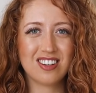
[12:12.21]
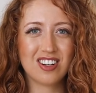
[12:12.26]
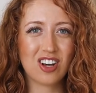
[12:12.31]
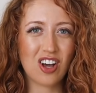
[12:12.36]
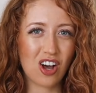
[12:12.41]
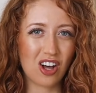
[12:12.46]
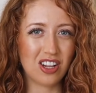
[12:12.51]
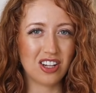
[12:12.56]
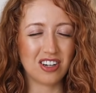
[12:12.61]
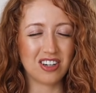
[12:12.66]

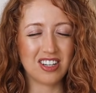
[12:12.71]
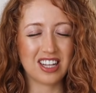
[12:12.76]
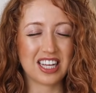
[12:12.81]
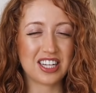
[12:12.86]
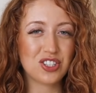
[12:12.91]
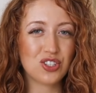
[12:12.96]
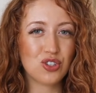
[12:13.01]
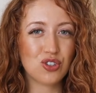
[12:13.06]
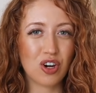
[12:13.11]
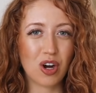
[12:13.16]
color,
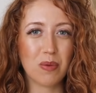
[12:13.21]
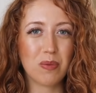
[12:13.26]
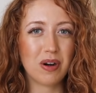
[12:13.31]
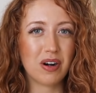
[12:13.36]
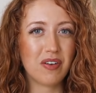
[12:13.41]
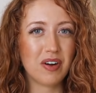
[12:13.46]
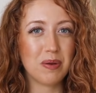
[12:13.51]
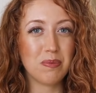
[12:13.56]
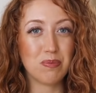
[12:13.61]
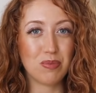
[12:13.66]
like
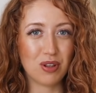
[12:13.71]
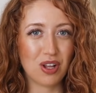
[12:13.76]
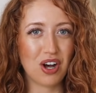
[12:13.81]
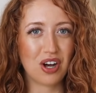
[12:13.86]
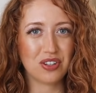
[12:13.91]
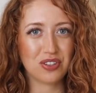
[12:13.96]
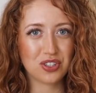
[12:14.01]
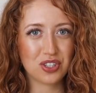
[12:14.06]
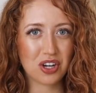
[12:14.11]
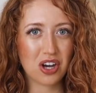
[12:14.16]
strawberry
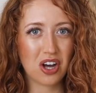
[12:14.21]
blonde